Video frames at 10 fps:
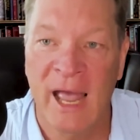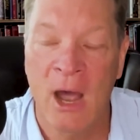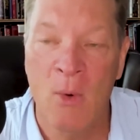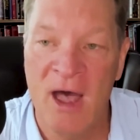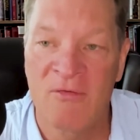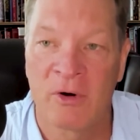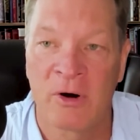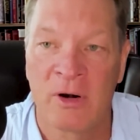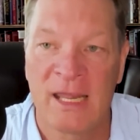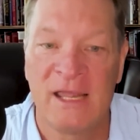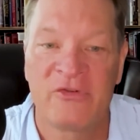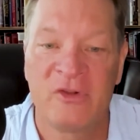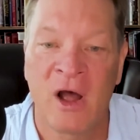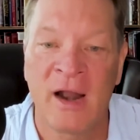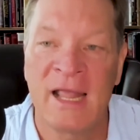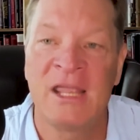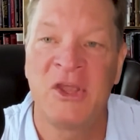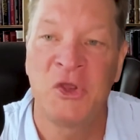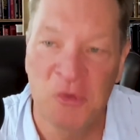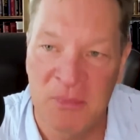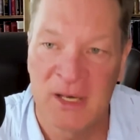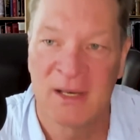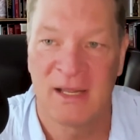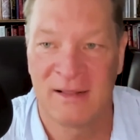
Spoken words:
However, he is not a human